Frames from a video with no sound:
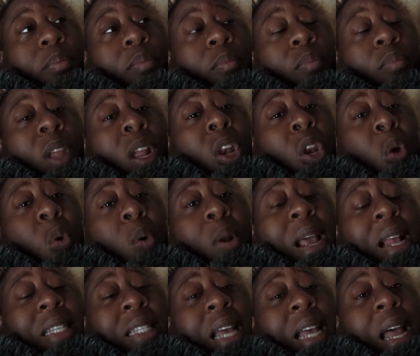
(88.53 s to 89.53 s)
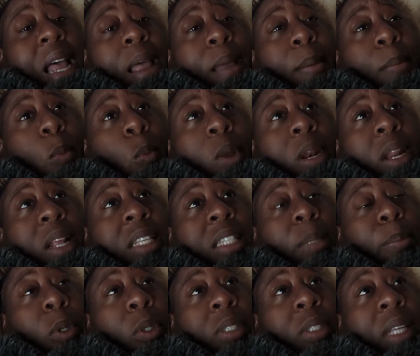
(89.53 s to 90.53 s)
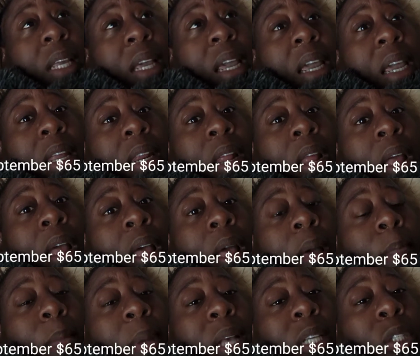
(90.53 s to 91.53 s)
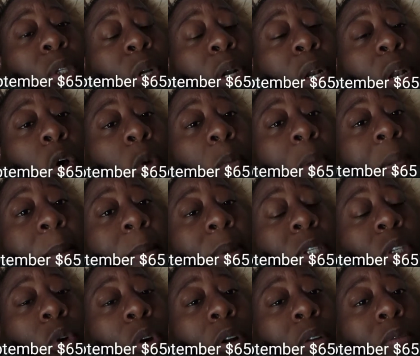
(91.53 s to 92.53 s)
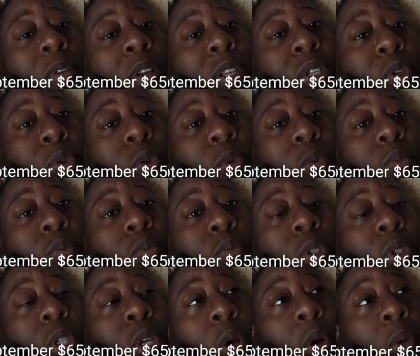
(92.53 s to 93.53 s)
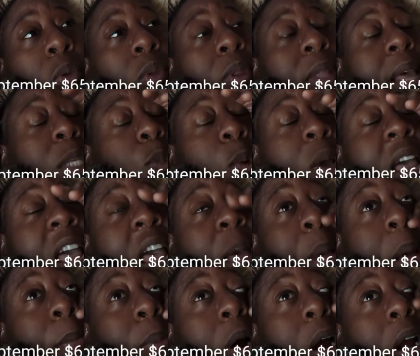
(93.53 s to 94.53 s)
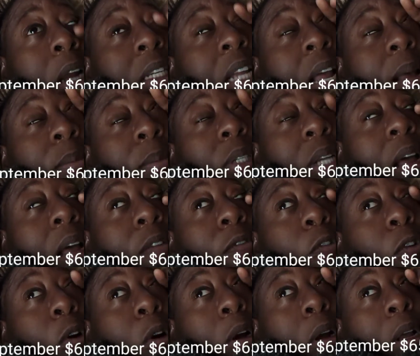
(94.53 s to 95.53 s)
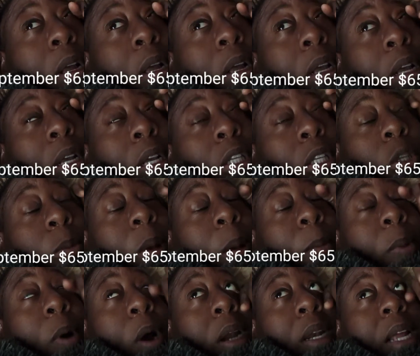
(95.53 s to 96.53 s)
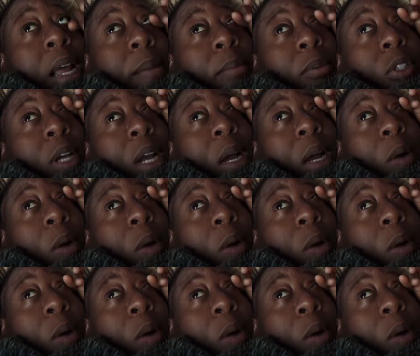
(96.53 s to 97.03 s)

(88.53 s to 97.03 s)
During that time, when it's supposed to end, my student loan payments are going to resume. So that's why I have my part-time job for. So my part-time job will